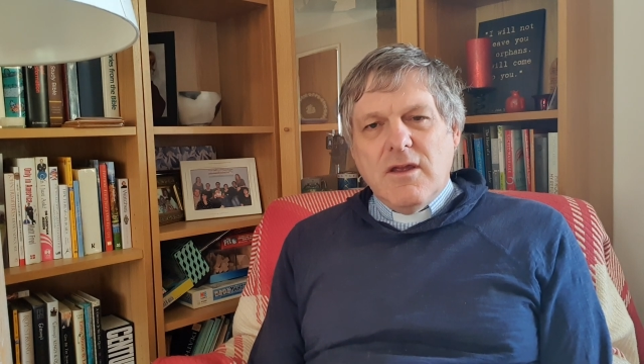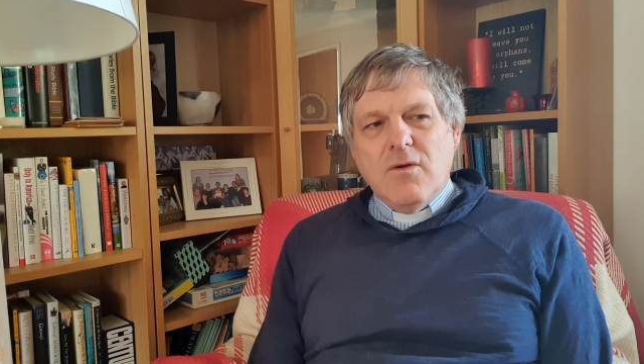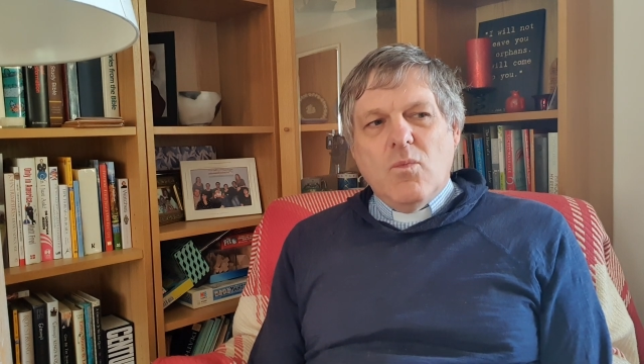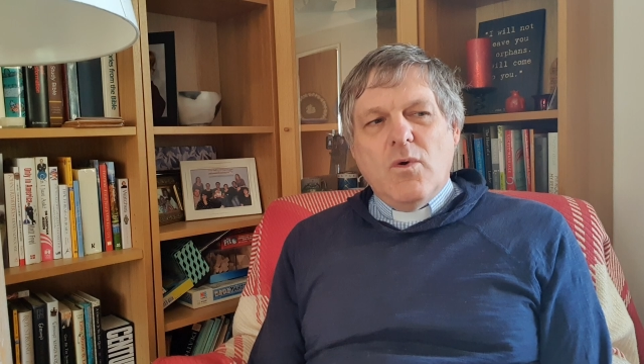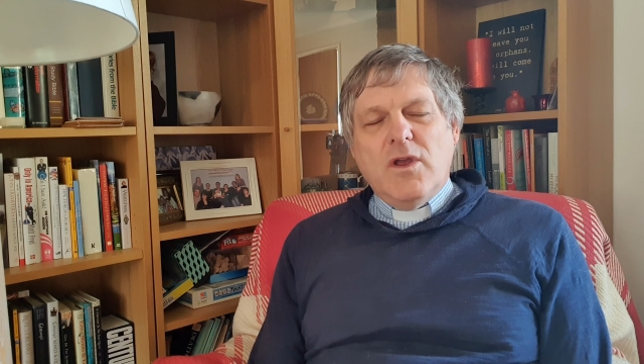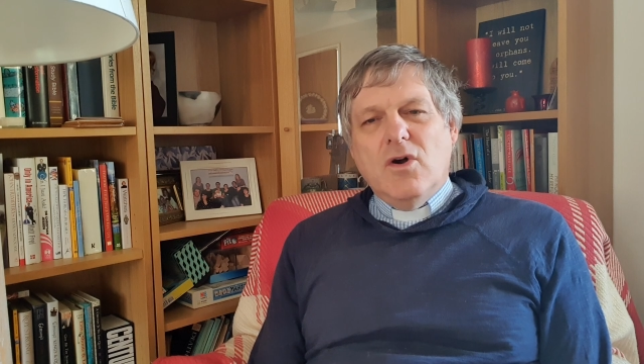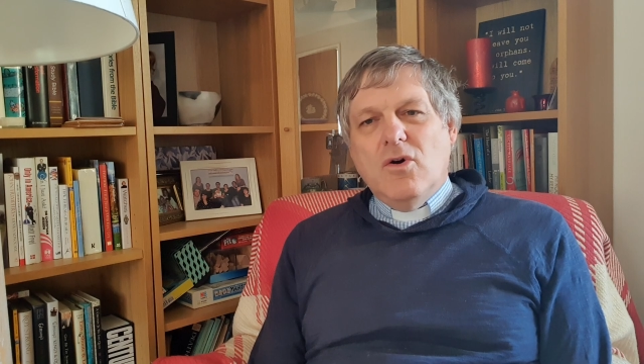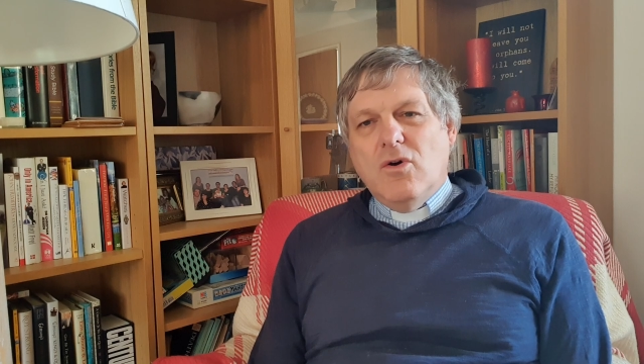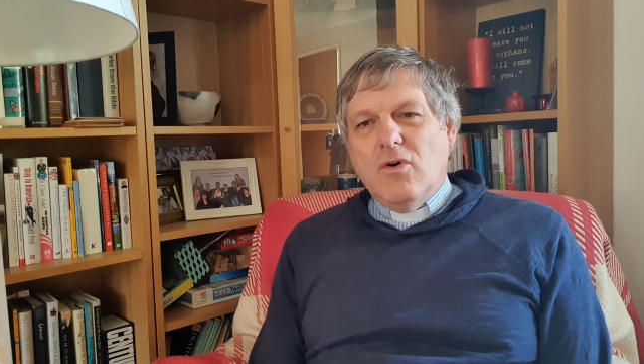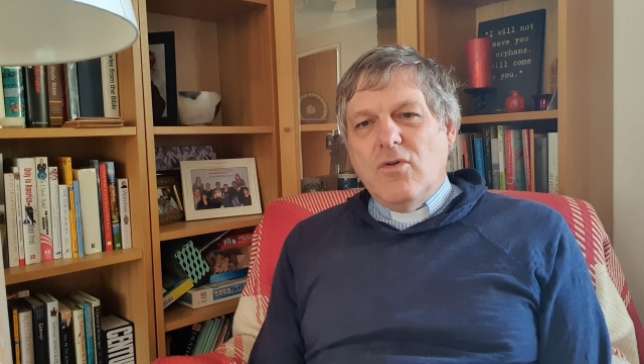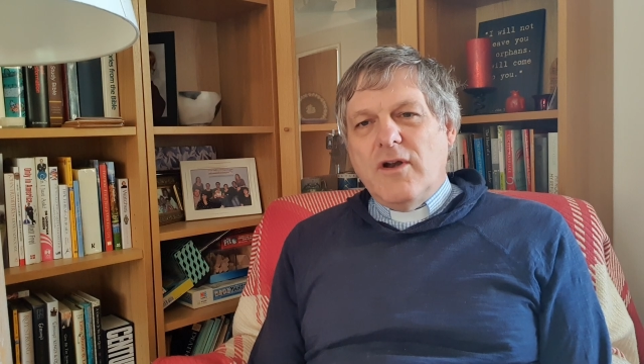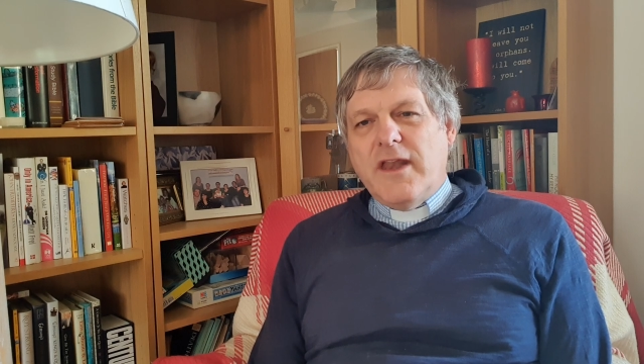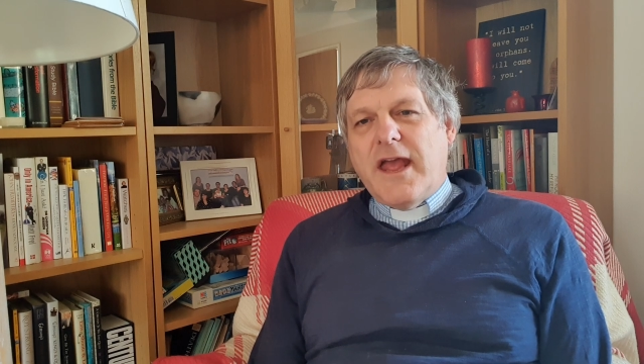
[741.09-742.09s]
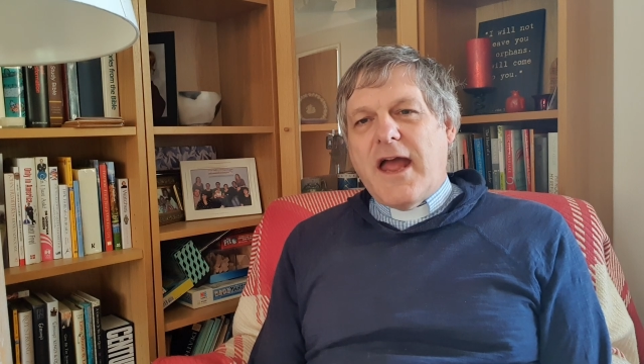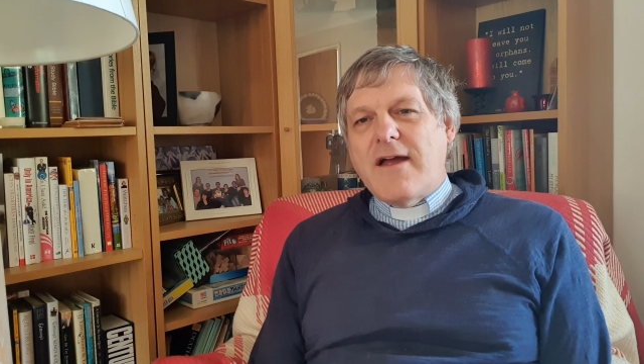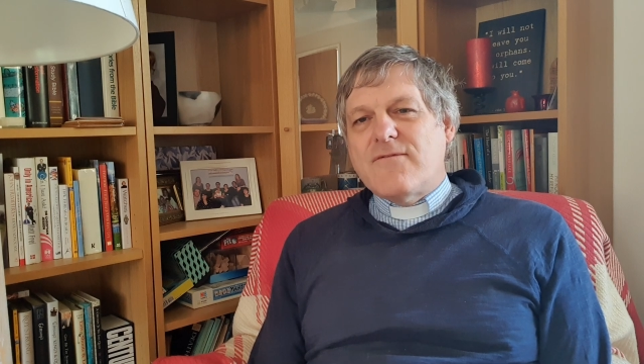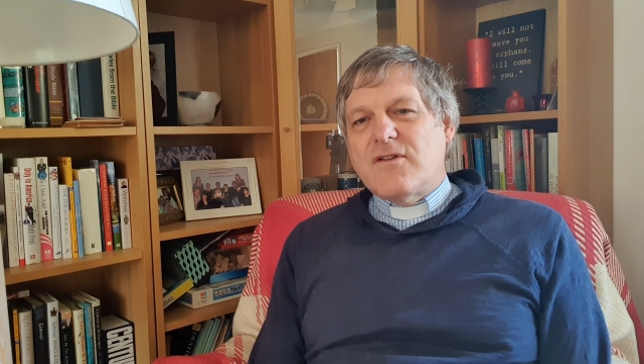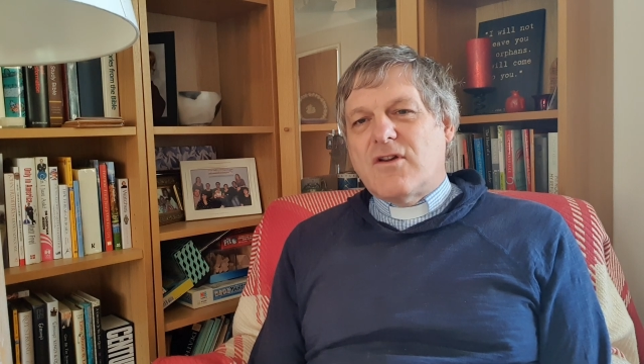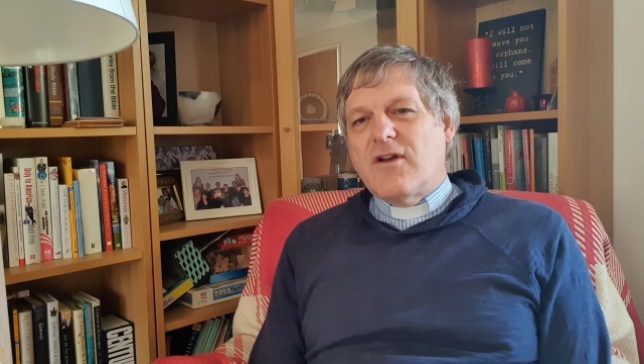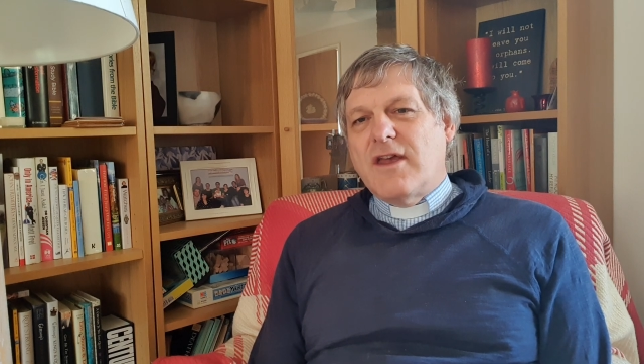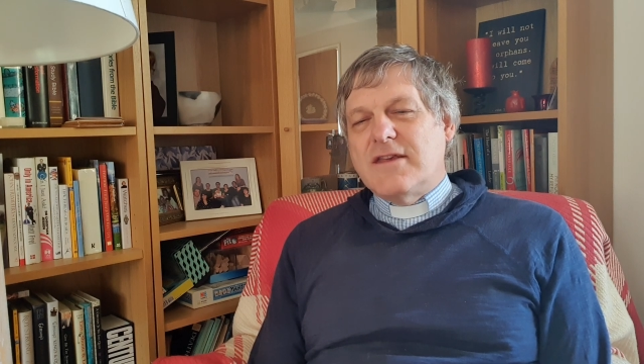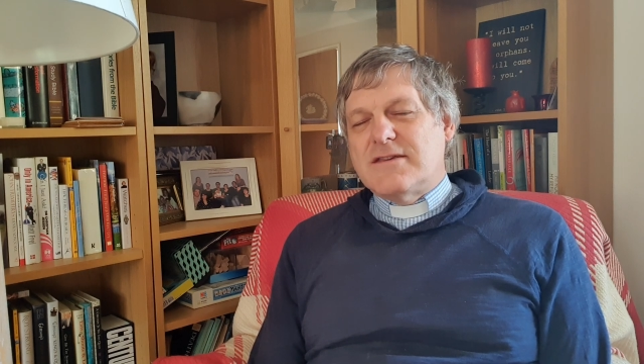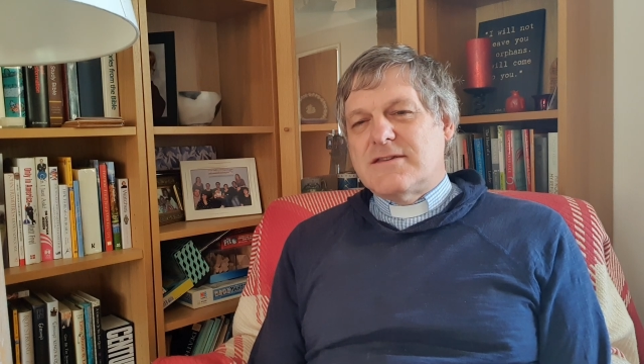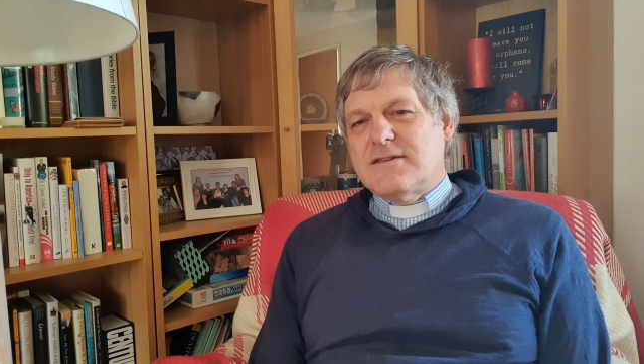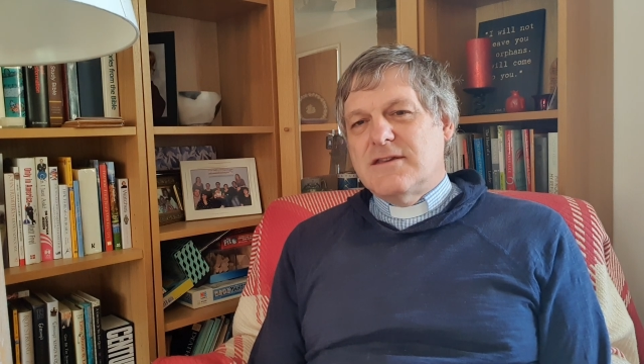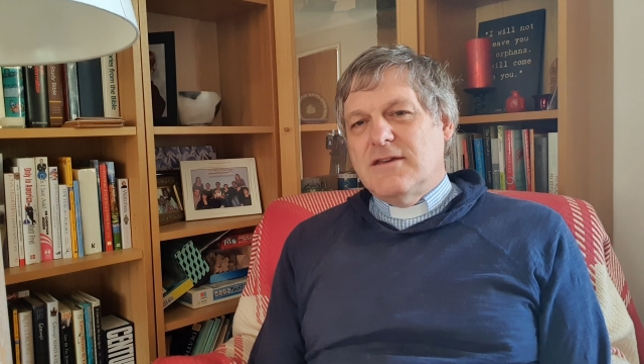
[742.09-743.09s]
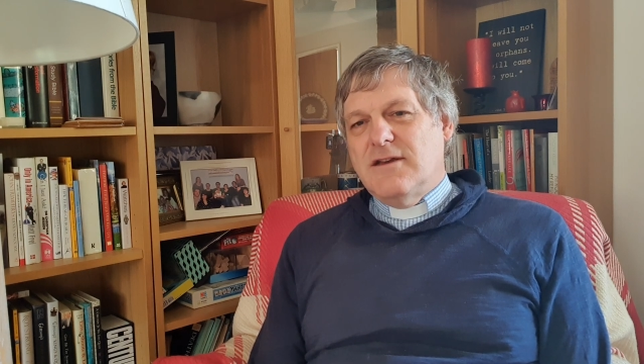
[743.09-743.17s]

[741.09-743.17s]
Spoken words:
we already have the grace